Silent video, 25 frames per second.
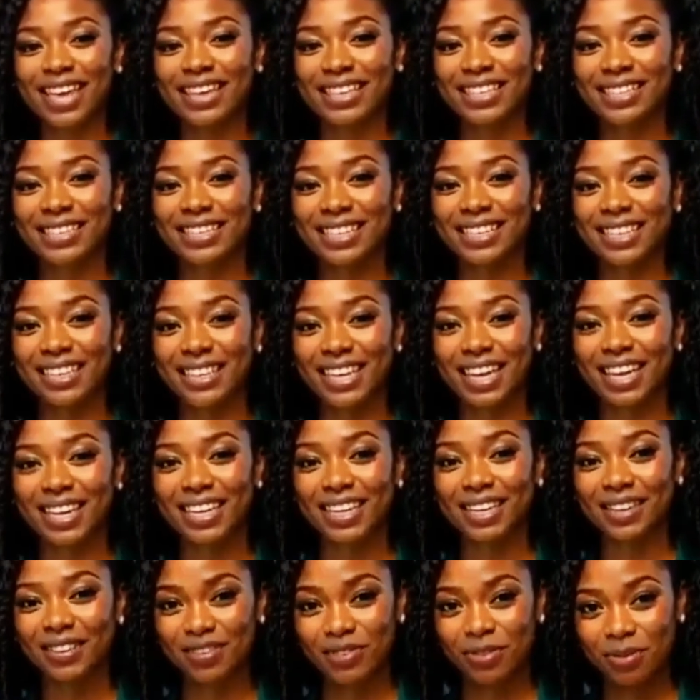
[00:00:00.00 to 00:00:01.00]

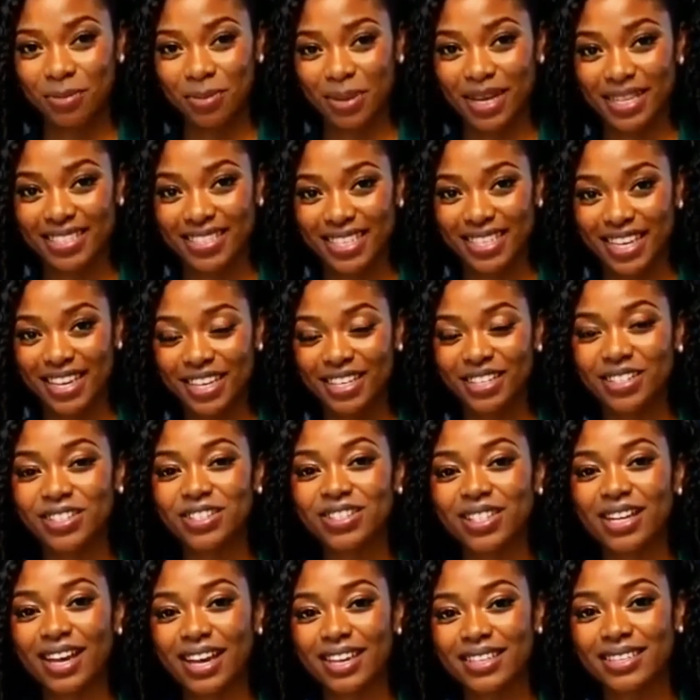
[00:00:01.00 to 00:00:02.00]
1880 by
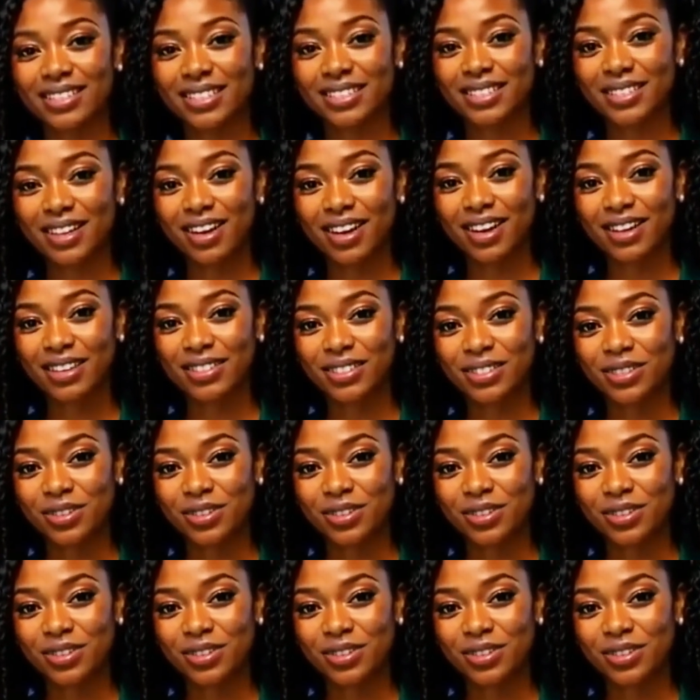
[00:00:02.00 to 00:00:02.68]
Danish scientist Hans